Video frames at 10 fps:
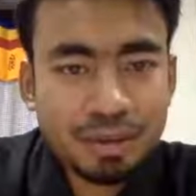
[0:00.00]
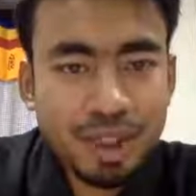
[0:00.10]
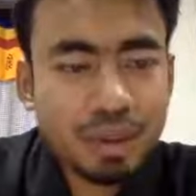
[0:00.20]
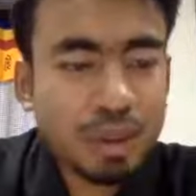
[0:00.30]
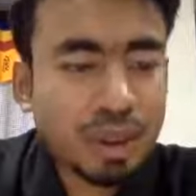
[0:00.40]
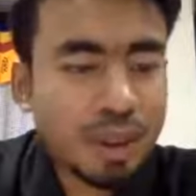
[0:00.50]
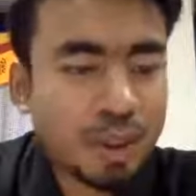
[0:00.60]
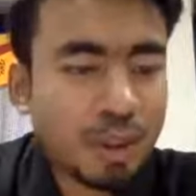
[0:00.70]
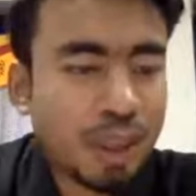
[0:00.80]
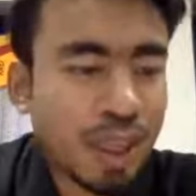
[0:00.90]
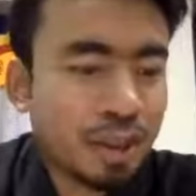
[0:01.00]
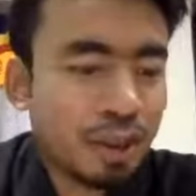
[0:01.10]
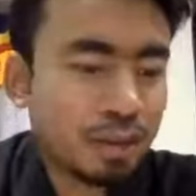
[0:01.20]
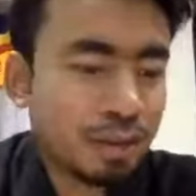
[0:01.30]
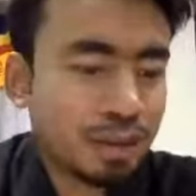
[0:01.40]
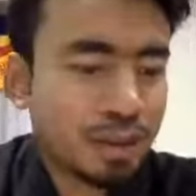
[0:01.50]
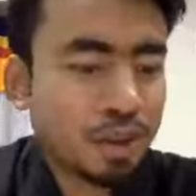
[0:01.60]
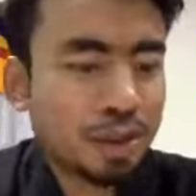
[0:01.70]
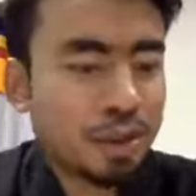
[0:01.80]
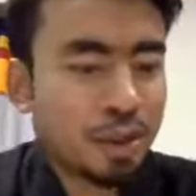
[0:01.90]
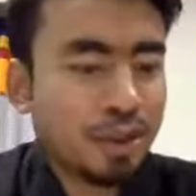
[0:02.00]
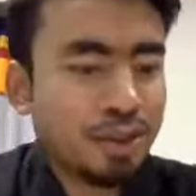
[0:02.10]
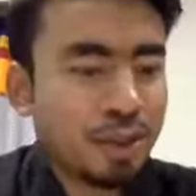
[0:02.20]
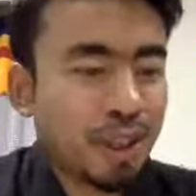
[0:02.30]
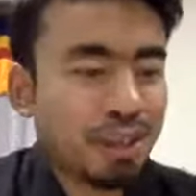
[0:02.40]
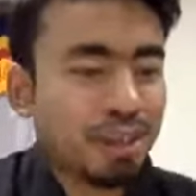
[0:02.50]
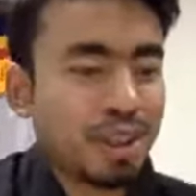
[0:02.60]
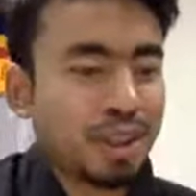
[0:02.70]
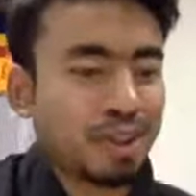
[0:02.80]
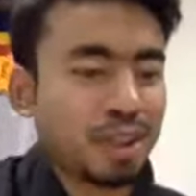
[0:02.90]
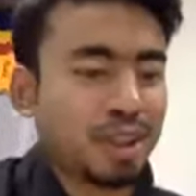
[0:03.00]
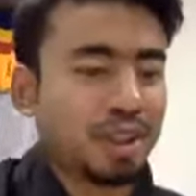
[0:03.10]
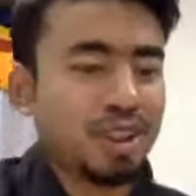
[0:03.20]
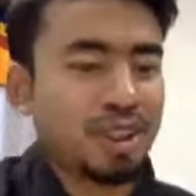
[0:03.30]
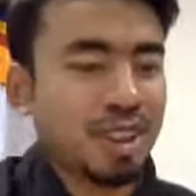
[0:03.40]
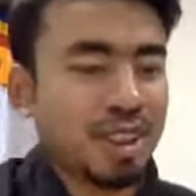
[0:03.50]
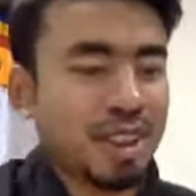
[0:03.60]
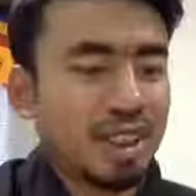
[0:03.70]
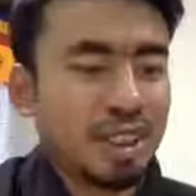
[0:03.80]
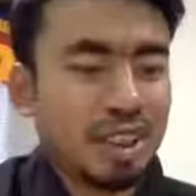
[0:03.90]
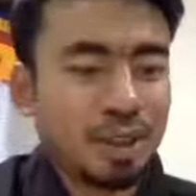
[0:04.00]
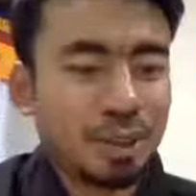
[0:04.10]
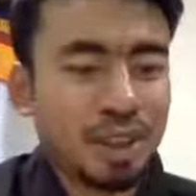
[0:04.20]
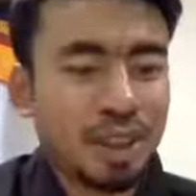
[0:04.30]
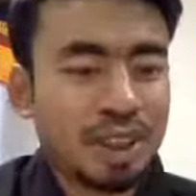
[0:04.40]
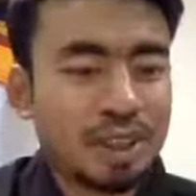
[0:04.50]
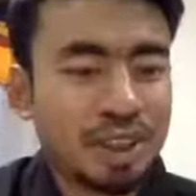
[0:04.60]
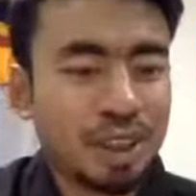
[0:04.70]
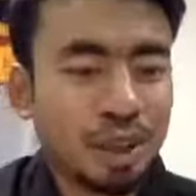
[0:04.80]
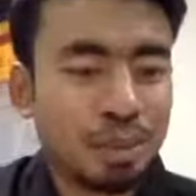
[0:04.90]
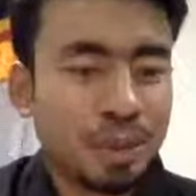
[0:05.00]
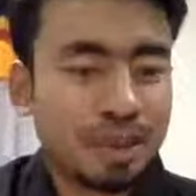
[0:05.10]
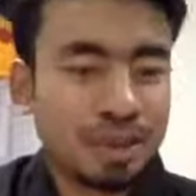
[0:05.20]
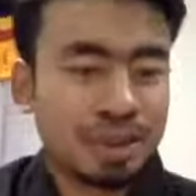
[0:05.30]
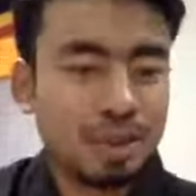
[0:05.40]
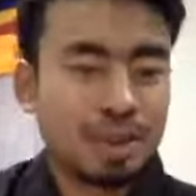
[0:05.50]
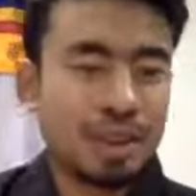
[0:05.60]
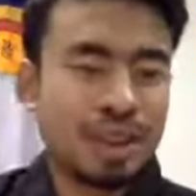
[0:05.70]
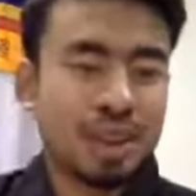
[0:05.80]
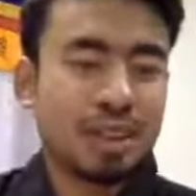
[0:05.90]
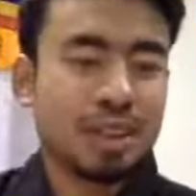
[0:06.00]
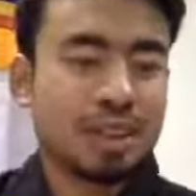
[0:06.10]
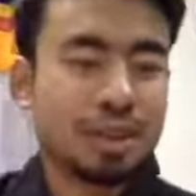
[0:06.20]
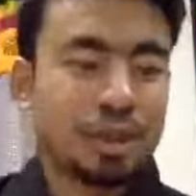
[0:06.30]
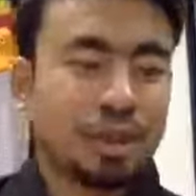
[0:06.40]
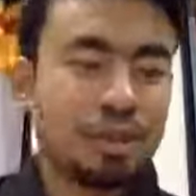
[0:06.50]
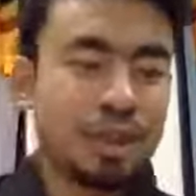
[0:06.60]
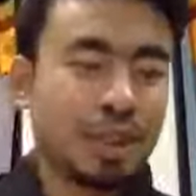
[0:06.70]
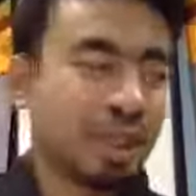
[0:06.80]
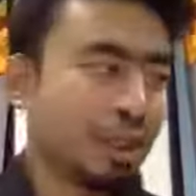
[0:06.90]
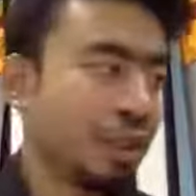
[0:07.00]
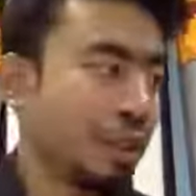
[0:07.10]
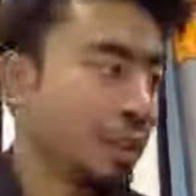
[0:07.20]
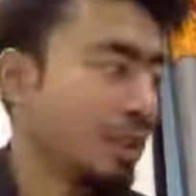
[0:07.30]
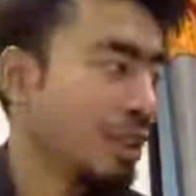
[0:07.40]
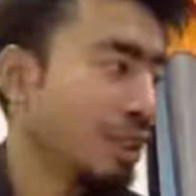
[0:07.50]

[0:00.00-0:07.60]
That was a quick add-on. So if you have any questions, we are still open to further questions.